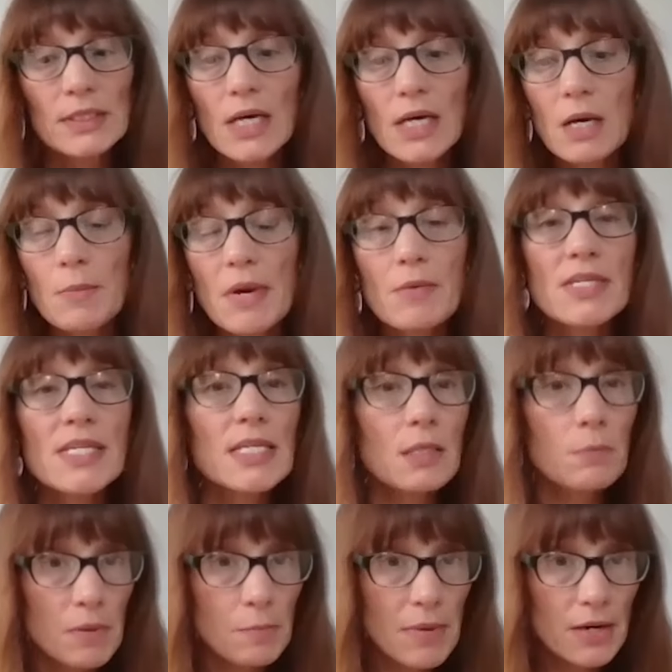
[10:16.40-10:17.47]
Um, I was
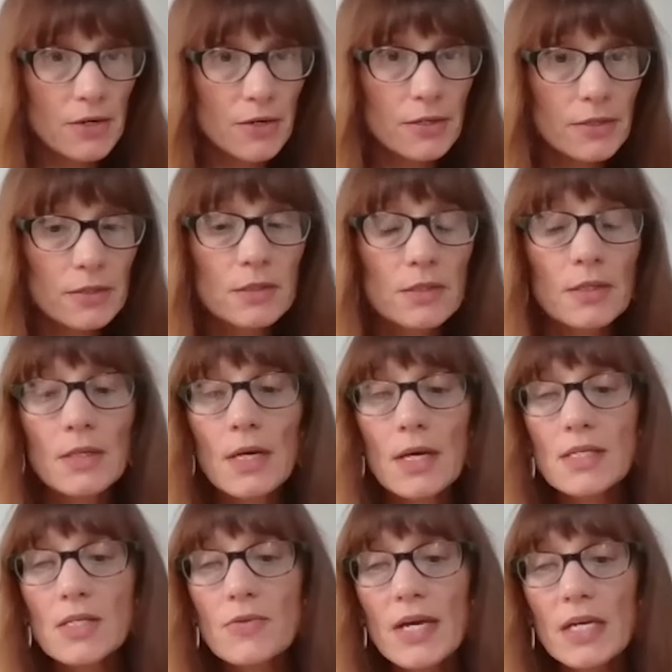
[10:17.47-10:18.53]
sleeping better.
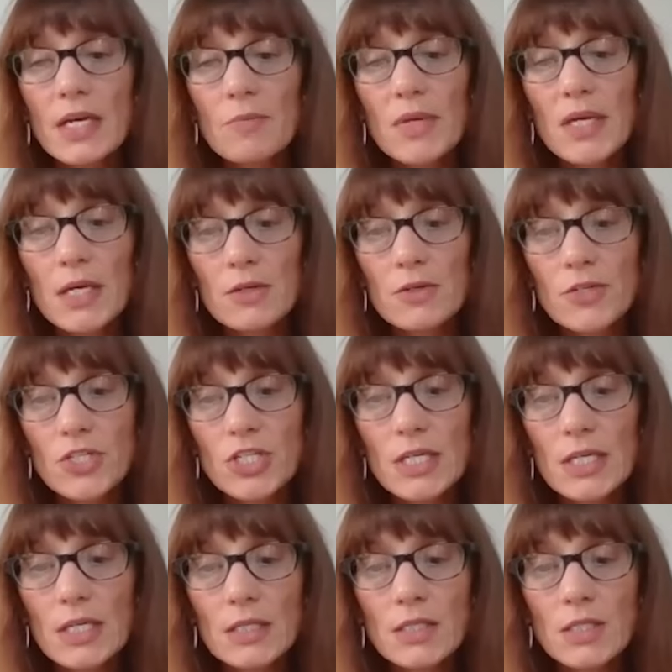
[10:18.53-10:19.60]
So that gave me
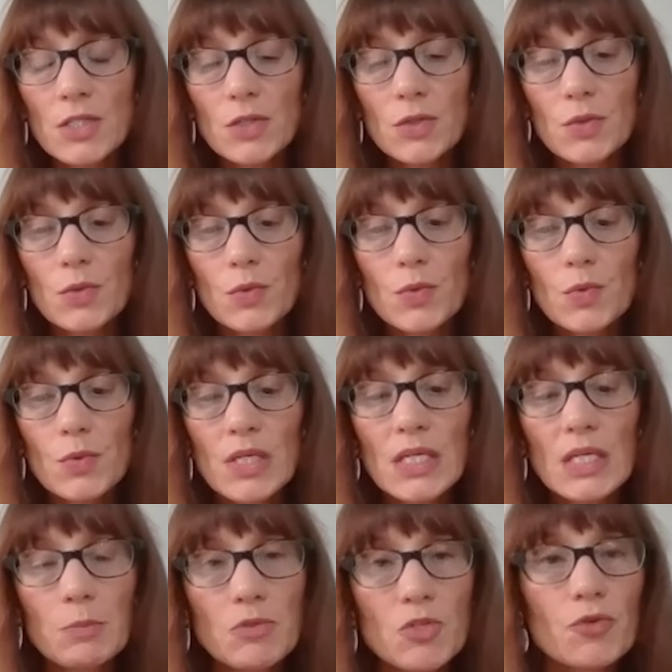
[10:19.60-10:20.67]
energy to
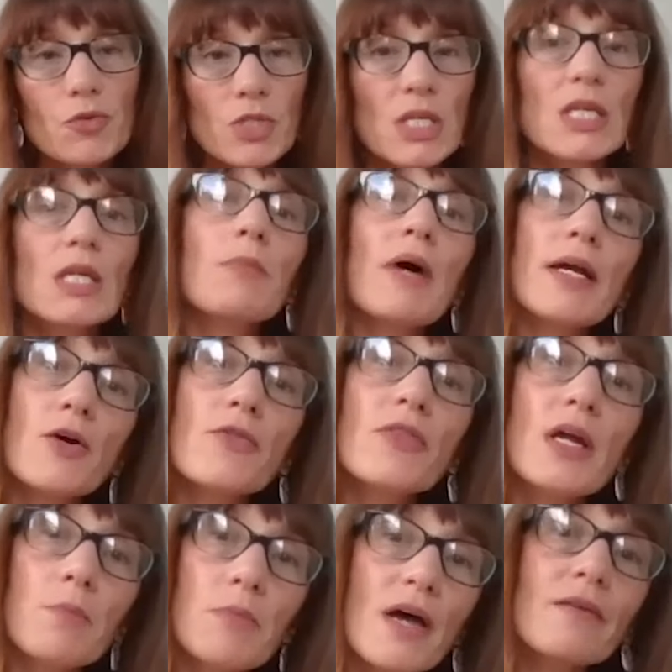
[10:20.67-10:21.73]
keep keep. I know that
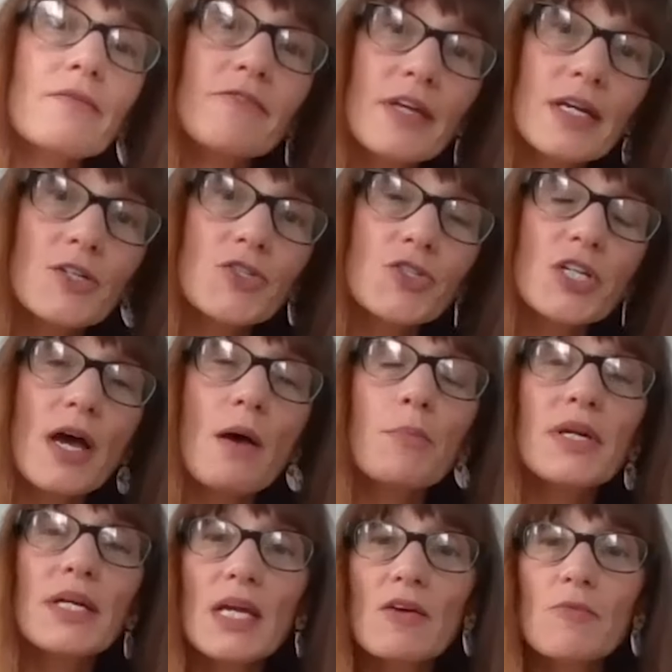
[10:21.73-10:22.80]
I'm not finished yet, but
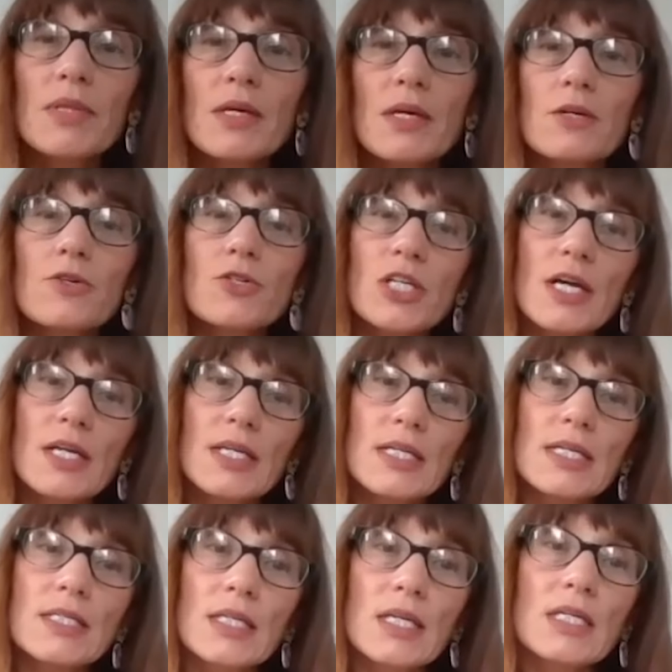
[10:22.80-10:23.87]
it gave me the energy I
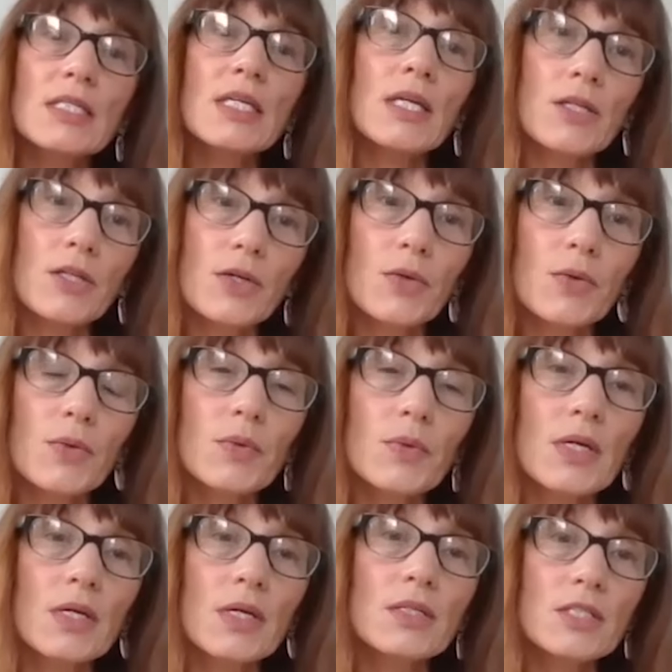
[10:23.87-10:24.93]
needed to continue
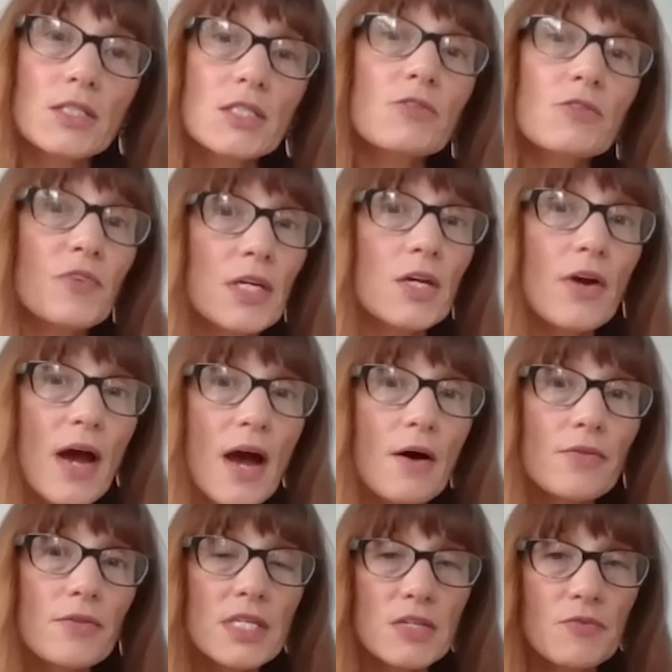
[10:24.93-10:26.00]
to figure
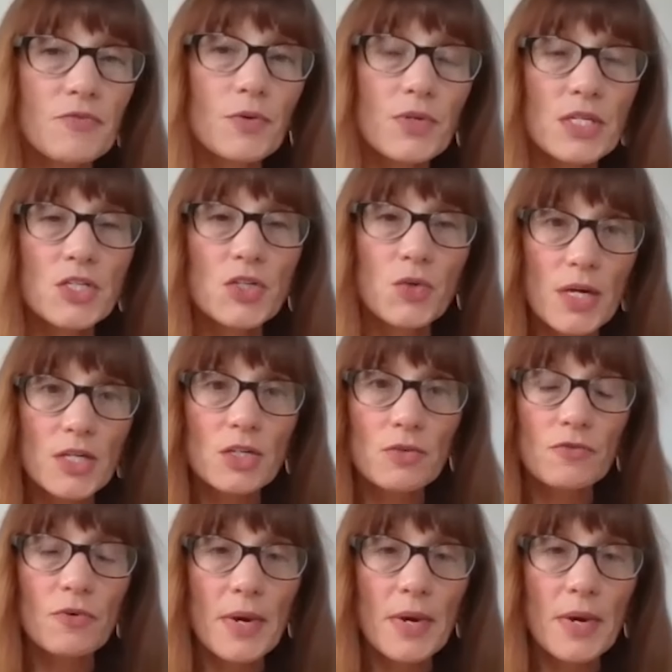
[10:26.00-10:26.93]
out this food situation for